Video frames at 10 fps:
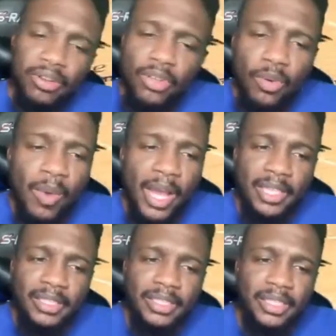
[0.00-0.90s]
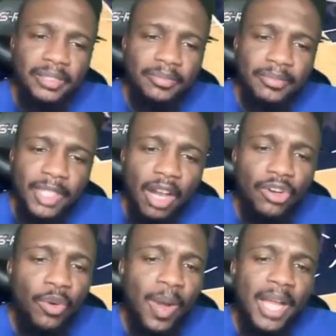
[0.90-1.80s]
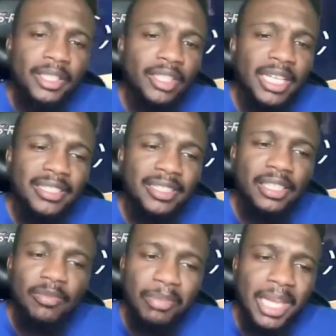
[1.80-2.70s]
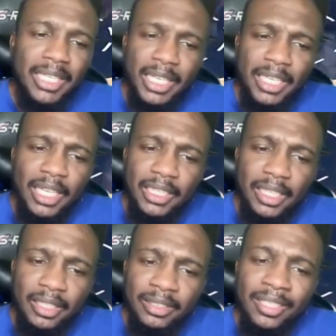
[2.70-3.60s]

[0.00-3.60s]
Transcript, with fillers: know why. See, I don't know why I thought that Steph blocked that like that.